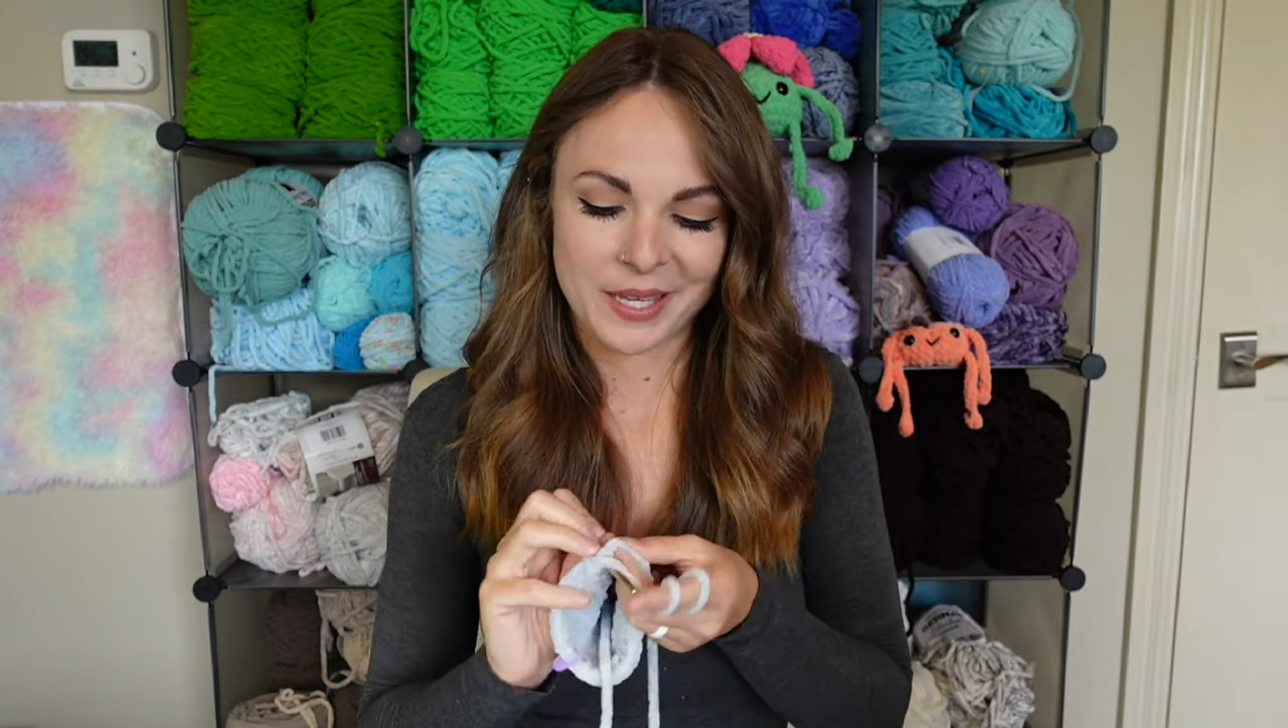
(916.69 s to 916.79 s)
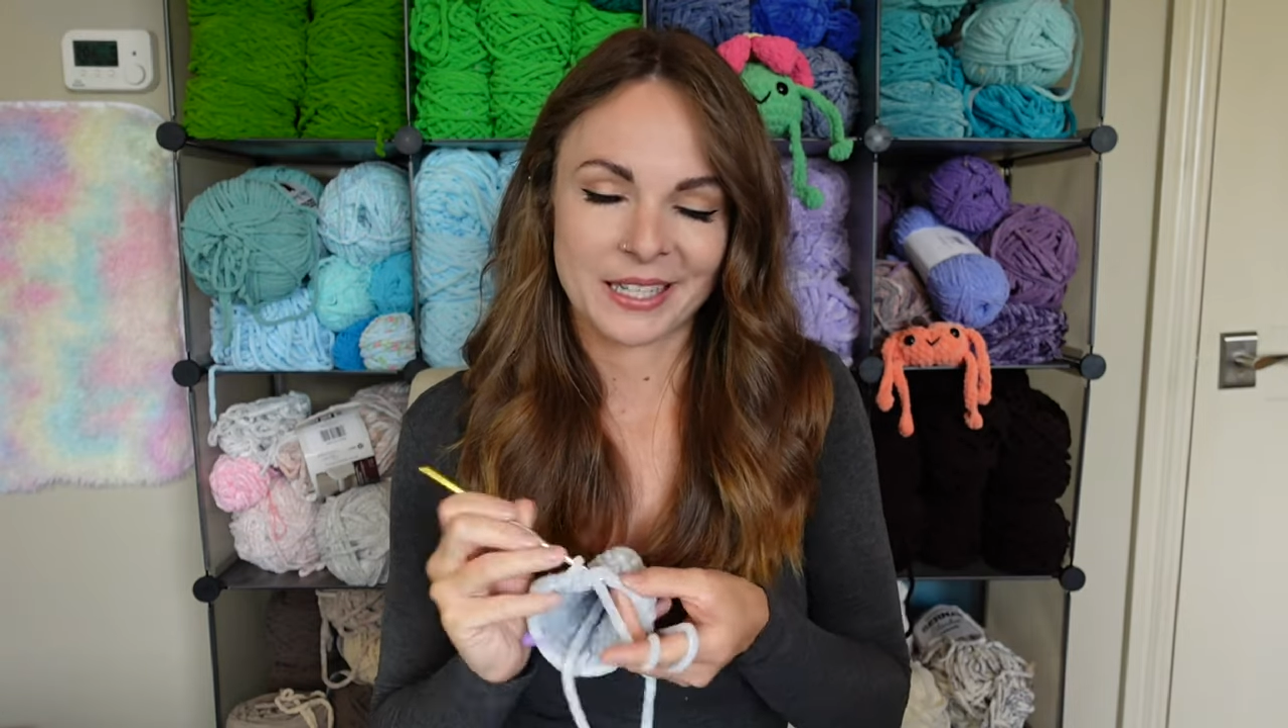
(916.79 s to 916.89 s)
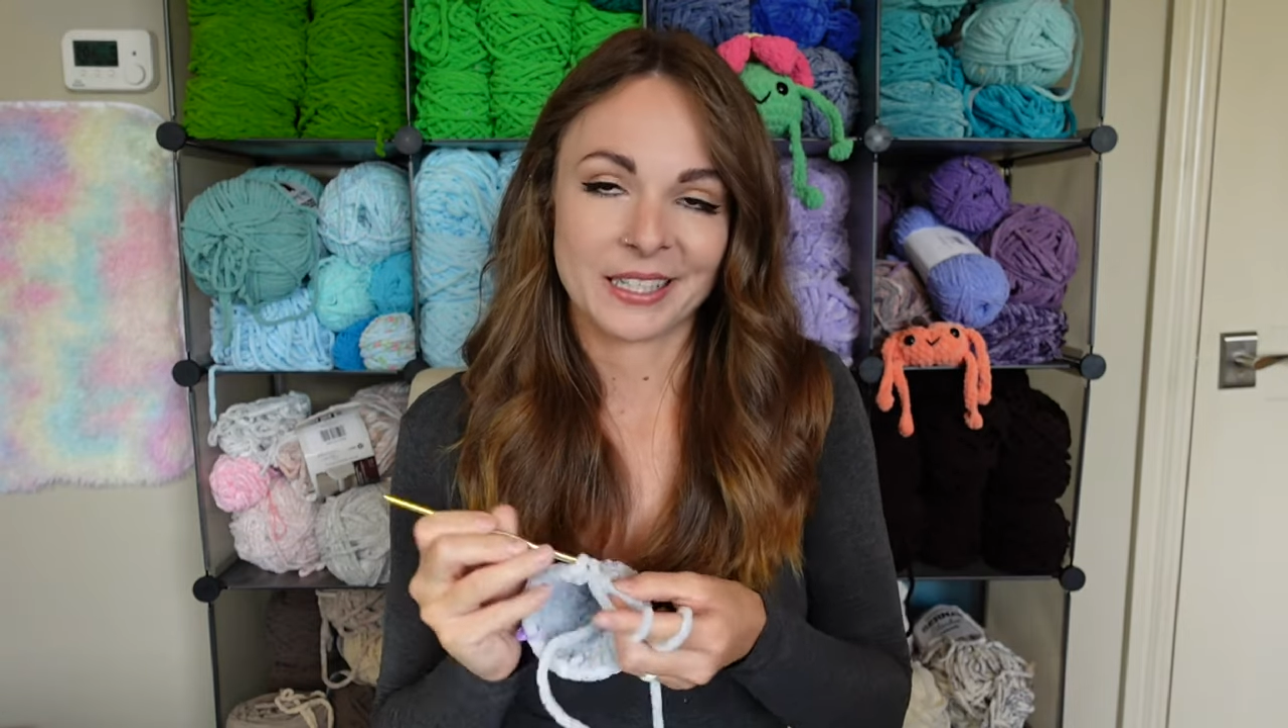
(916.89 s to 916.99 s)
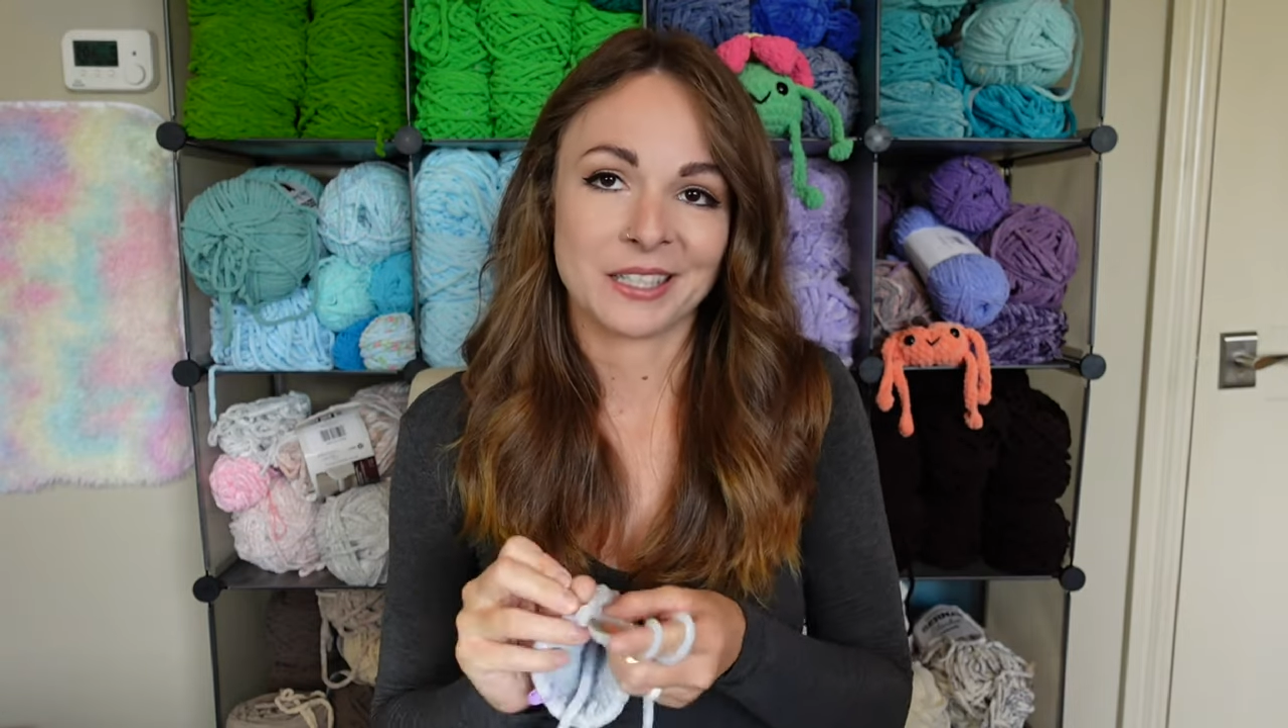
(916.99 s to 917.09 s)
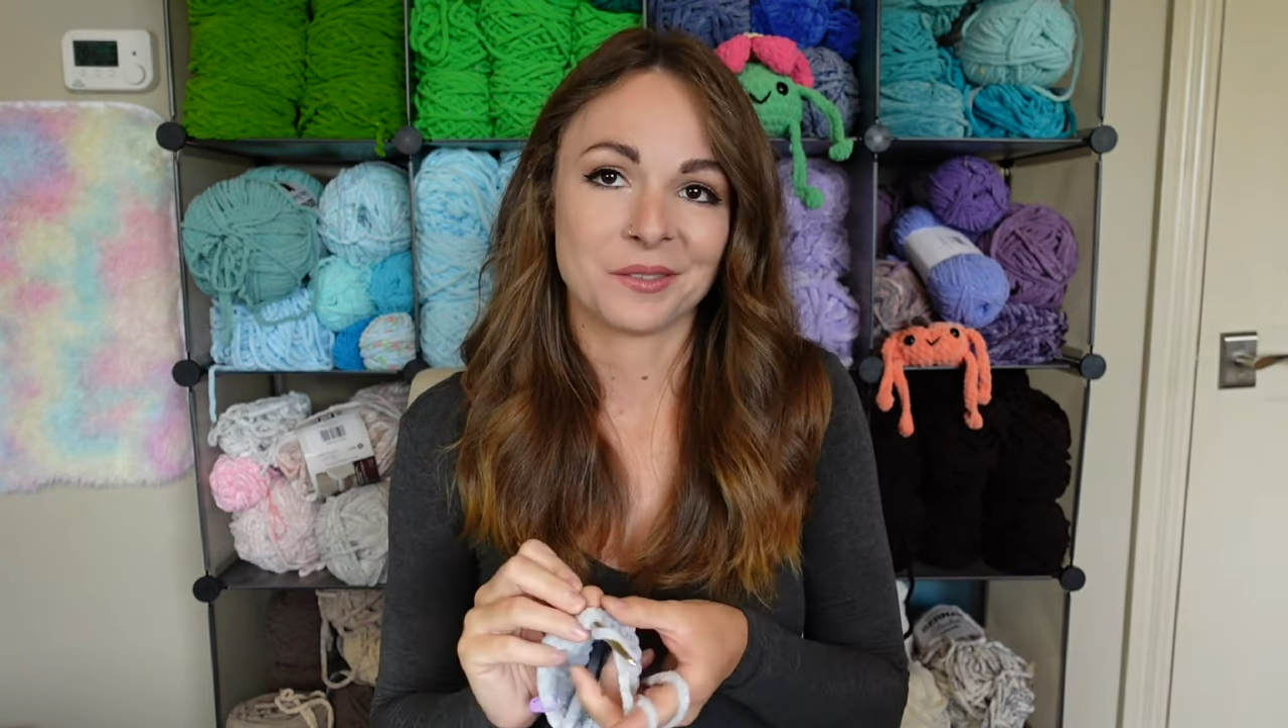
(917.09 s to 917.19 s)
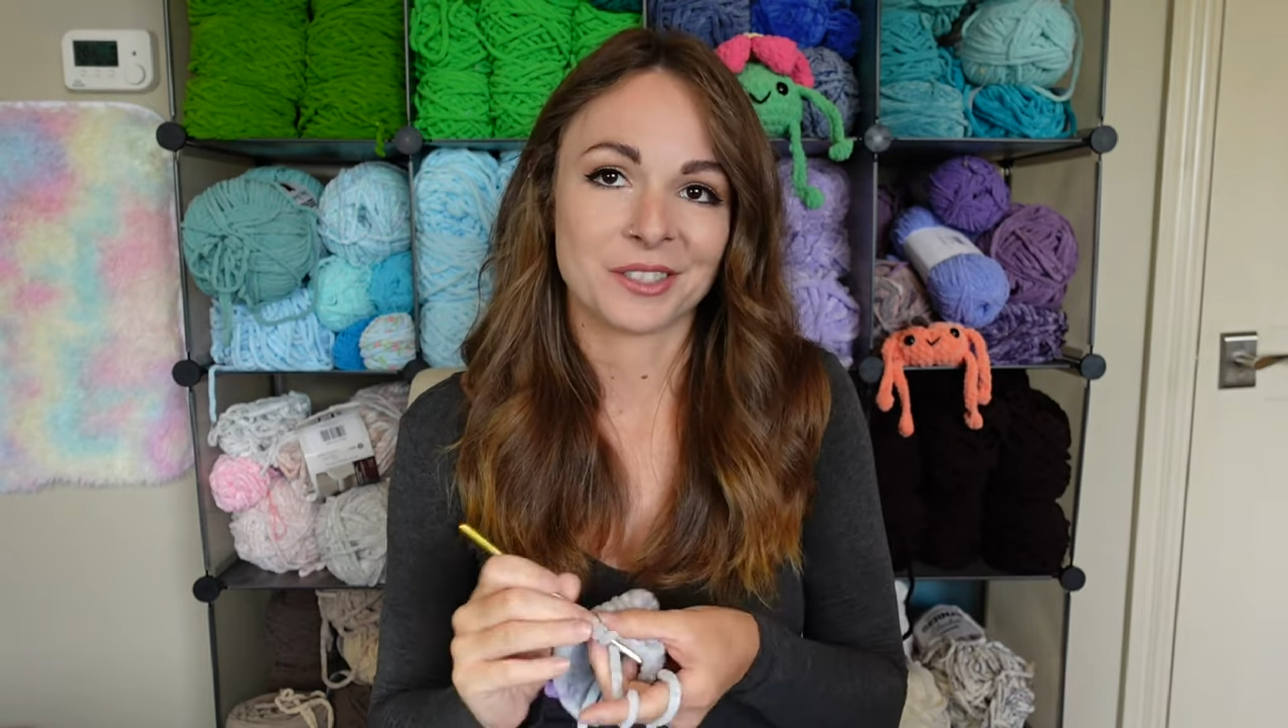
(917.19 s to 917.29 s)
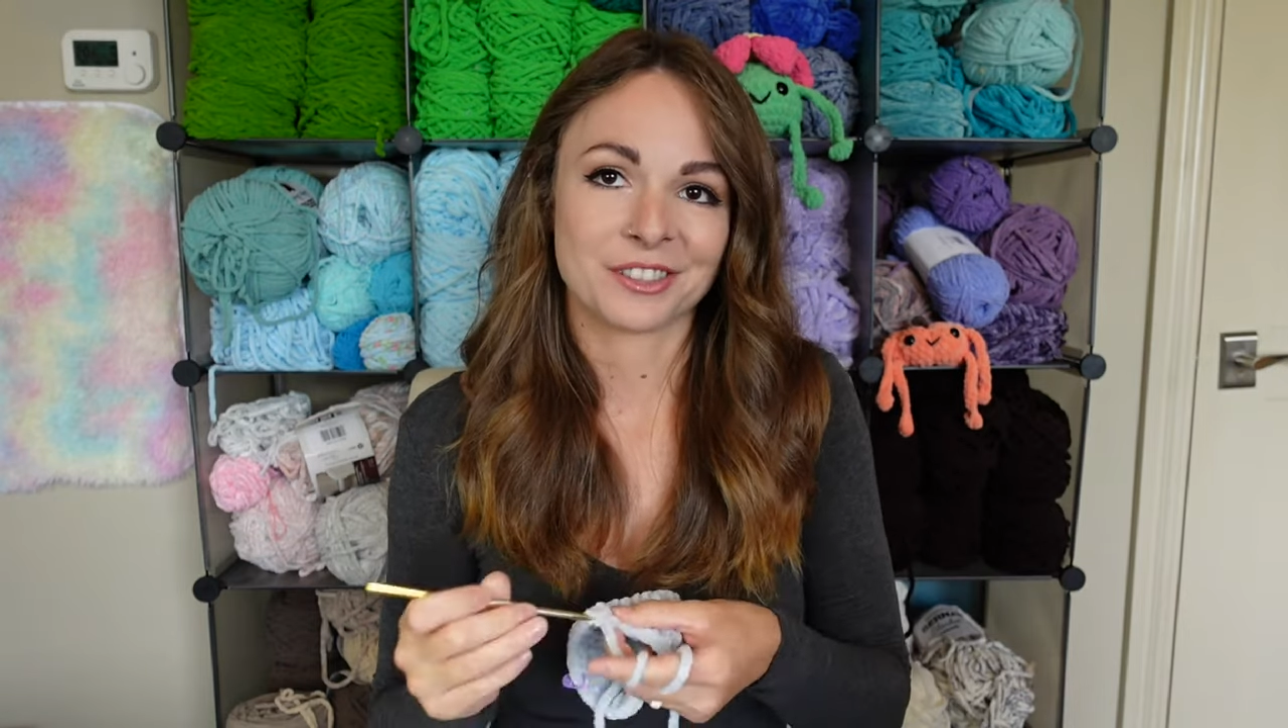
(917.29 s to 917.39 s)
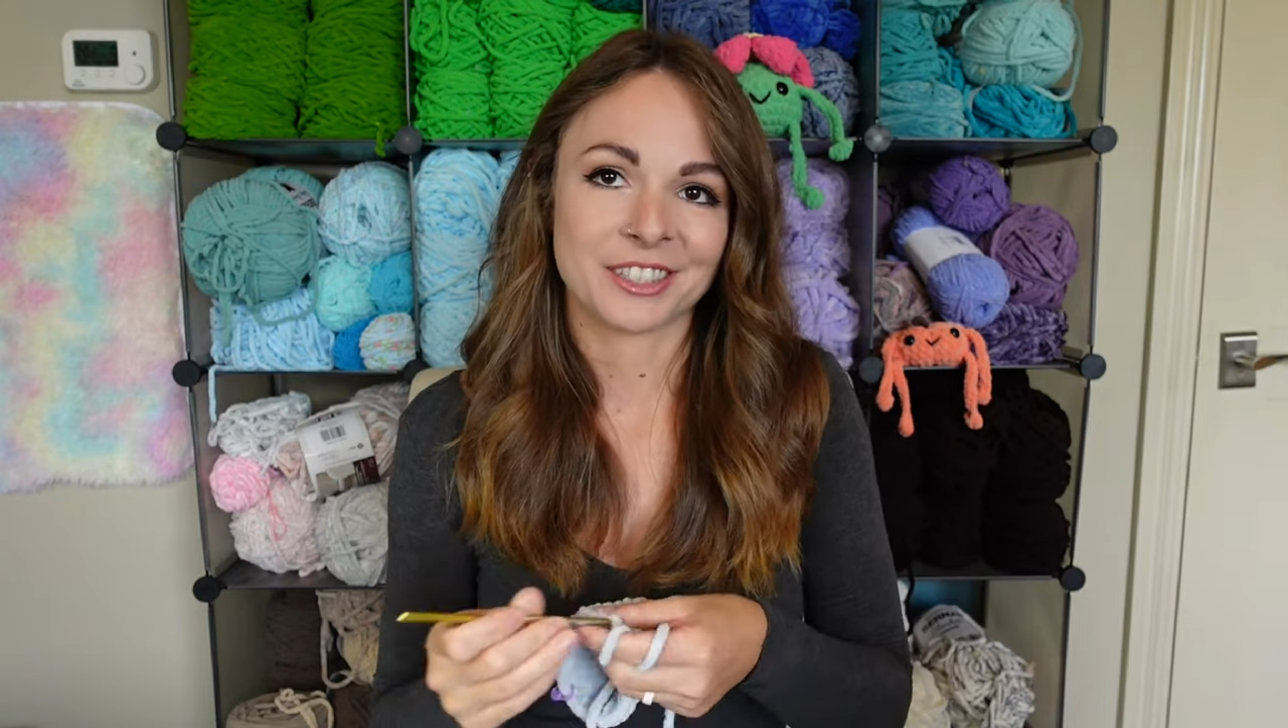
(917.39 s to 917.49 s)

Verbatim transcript: and he was